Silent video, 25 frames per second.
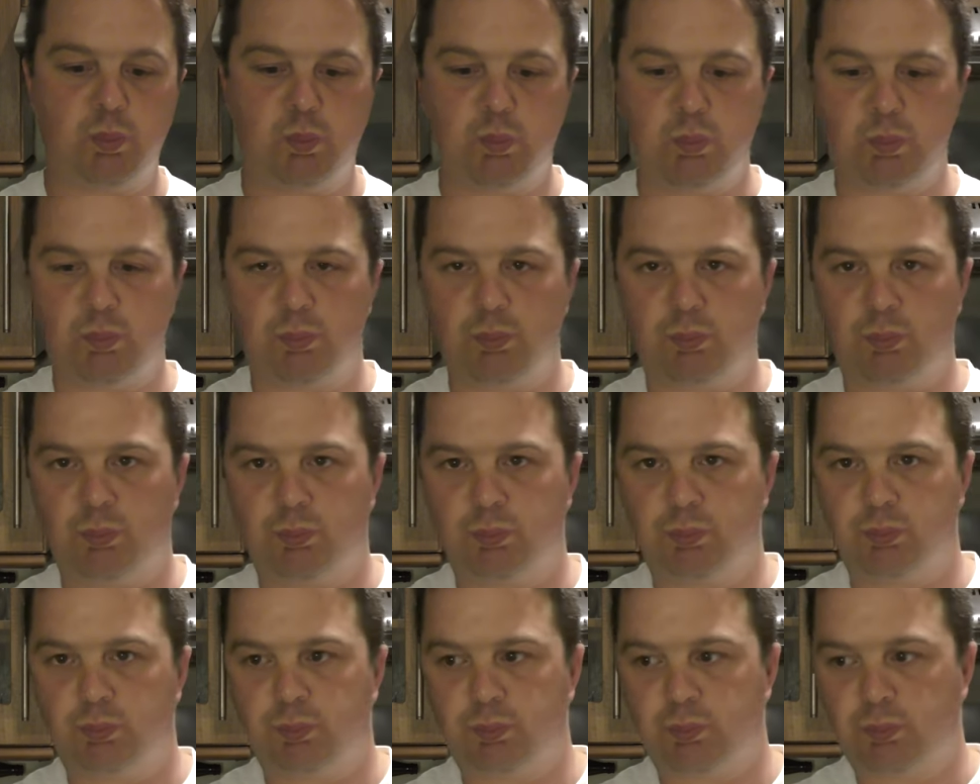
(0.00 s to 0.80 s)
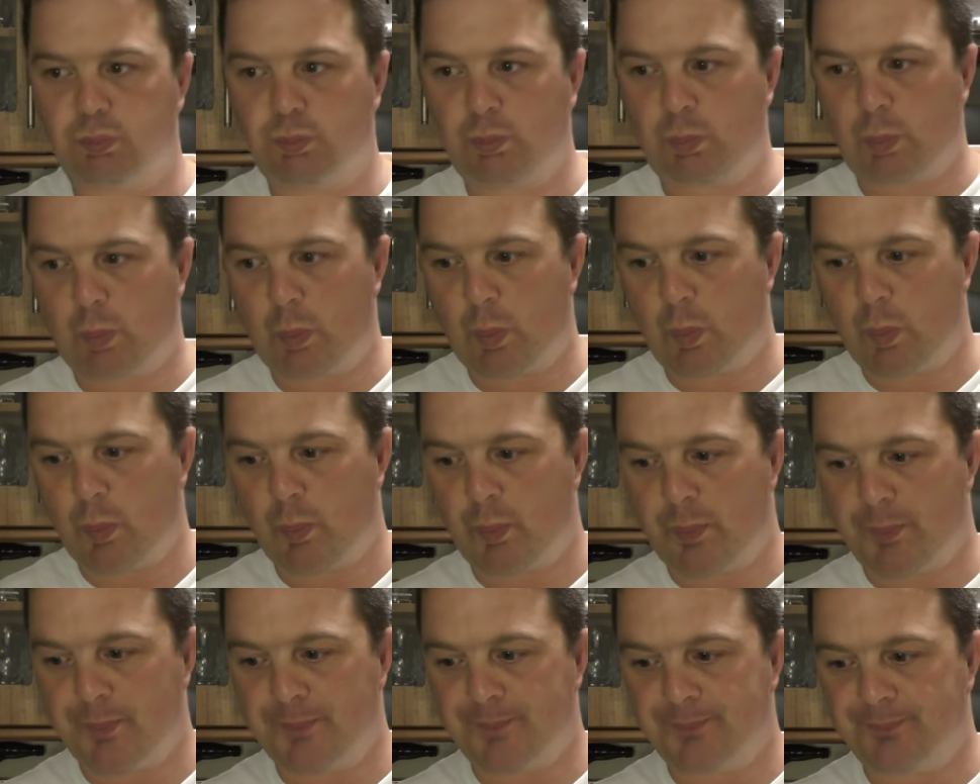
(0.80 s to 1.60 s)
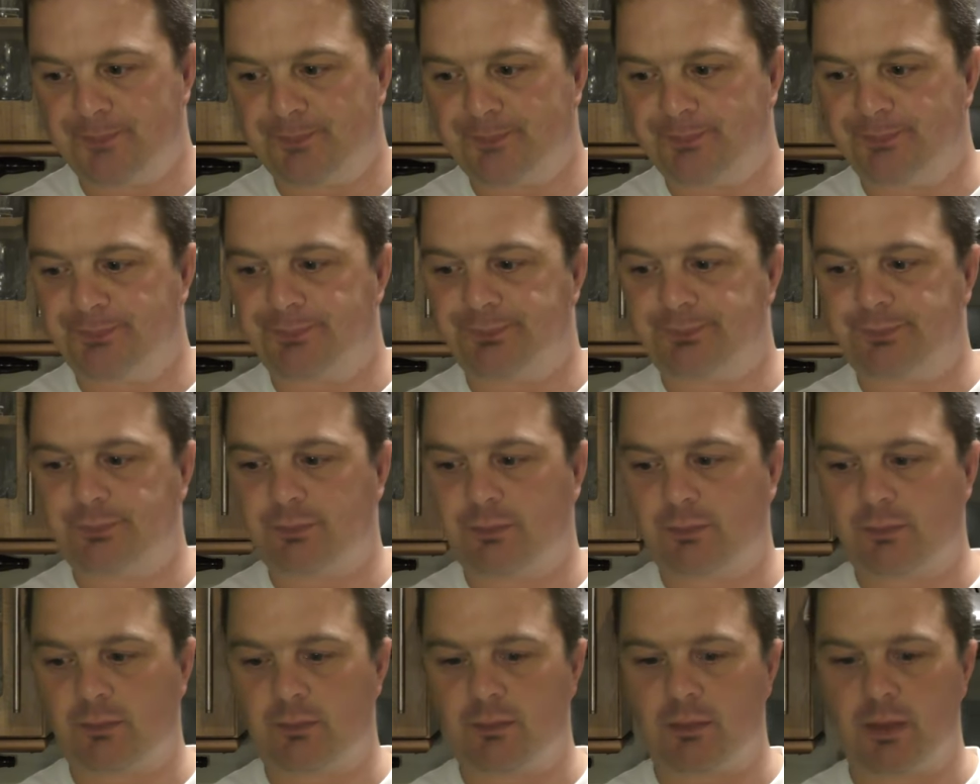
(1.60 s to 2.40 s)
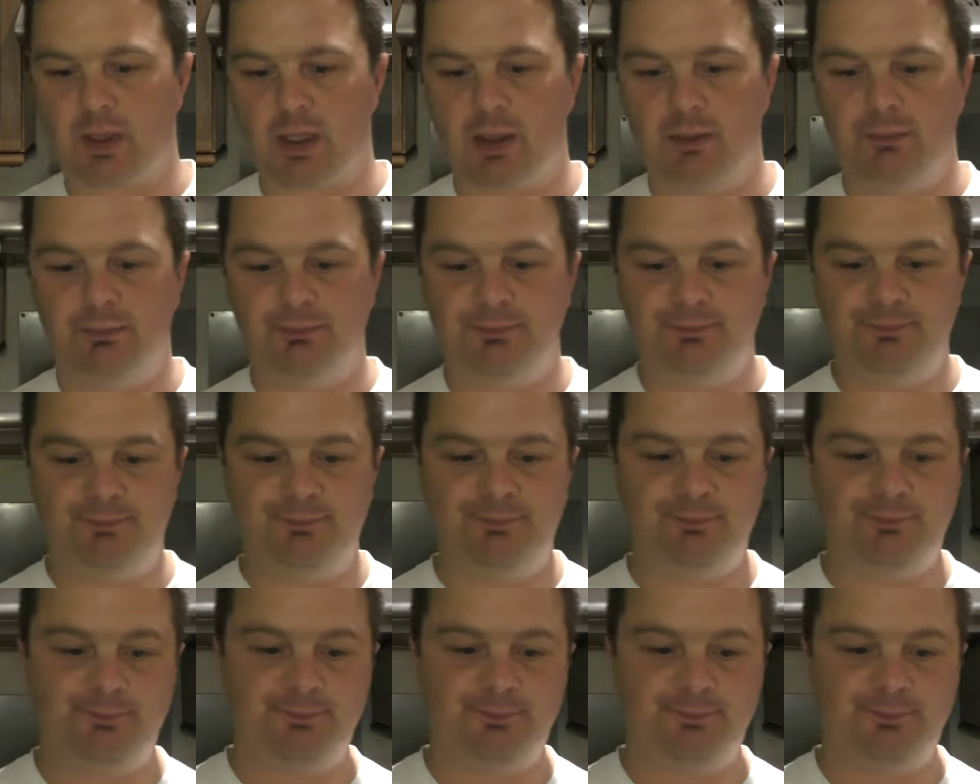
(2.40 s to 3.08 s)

(no one is talking)